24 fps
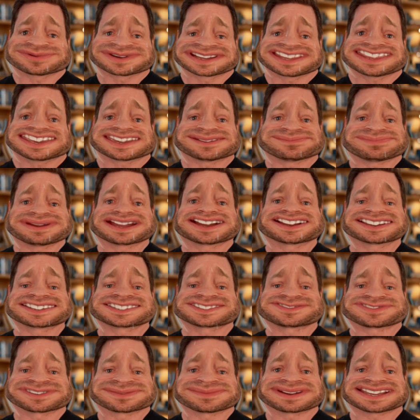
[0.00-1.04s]
really
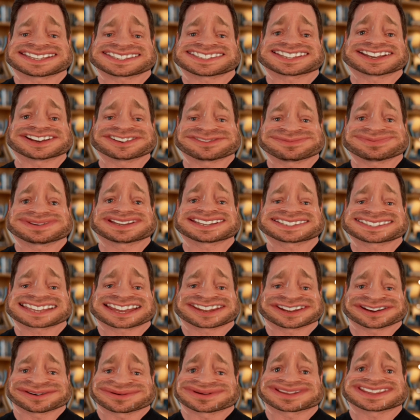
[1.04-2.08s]
embarrassed for myself because
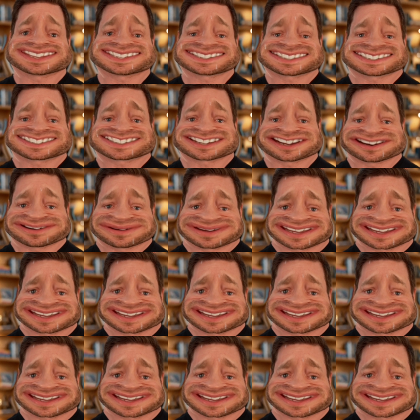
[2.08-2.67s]
I know where this is going.